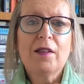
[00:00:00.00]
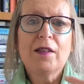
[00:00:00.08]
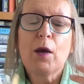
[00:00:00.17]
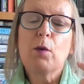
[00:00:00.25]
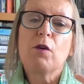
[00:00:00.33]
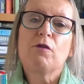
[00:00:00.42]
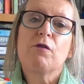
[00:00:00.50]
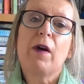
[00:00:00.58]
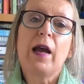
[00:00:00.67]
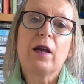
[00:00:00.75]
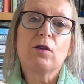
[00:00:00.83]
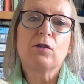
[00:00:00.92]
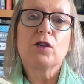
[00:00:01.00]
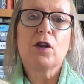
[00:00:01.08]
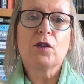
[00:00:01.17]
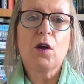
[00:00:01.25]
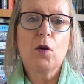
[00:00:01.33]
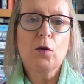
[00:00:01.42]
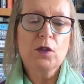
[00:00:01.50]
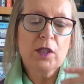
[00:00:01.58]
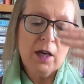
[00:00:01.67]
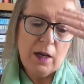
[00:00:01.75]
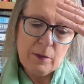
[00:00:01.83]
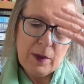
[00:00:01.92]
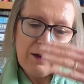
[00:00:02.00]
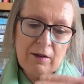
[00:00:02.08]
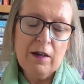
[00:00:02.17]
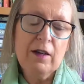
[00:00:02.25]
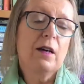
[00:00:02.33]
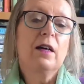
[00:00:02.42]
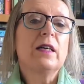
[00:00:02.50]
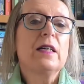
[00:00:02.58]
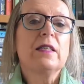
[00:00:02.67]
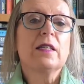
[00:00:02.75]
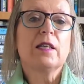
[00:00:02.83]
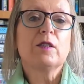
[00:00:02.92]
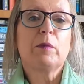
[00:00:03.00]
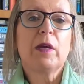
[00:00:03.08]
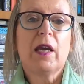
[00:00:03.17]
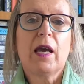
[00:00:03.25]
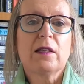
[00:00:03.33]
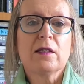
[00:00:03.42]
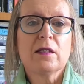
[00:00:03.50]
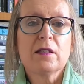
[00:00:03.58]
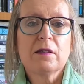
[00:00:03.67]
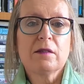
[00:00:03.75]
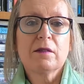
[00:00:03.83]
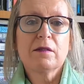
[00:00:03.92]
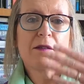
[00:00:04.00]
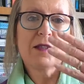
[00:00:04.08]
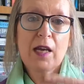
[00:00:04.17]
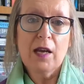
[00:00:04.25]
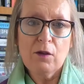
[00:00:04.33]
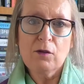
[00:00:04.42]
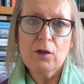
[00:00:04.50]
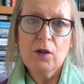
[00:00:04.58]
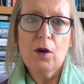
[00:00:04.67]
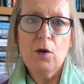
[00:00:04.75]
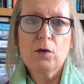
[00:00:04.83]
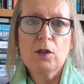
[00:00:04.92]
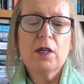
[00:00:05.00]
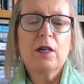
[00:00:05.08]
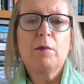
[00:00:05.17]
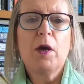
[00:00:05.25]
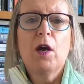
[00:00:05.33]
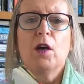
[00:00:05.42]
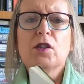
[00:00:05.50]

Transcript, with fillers: They were veiled the whole time. Their eyes had to be cast down the whole time.